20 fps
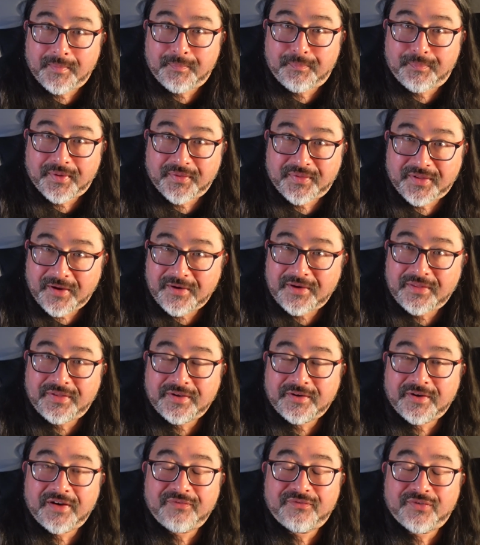But the only
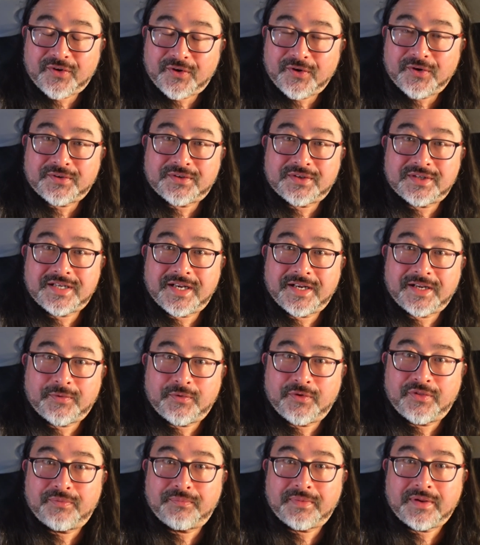thing I forgot to take
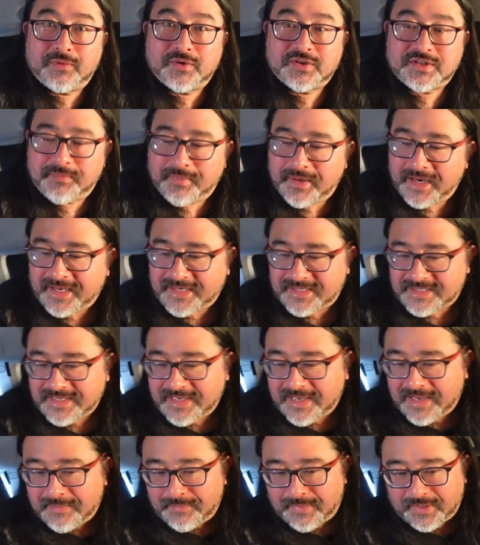with me was a plate,
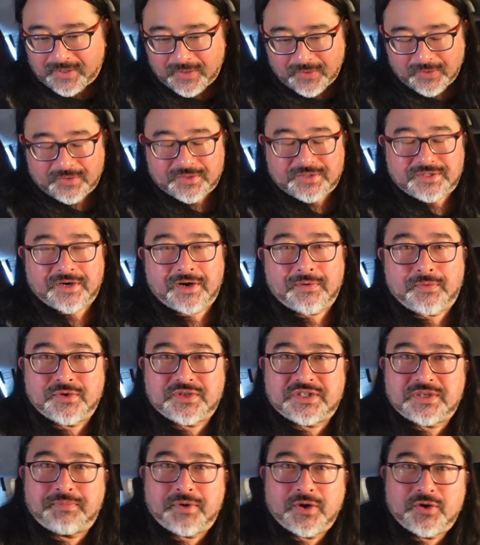because I was
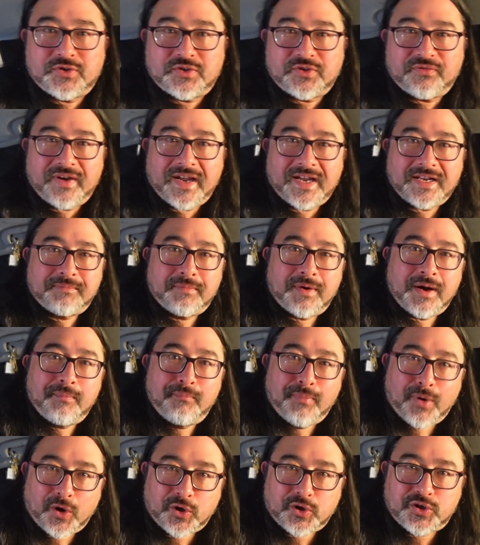supposed to have had my
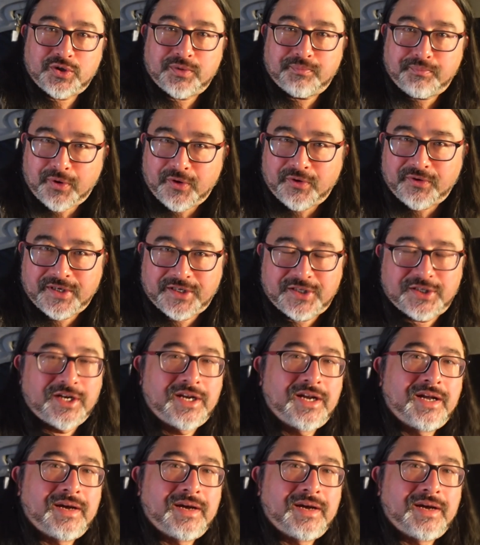pot porridge,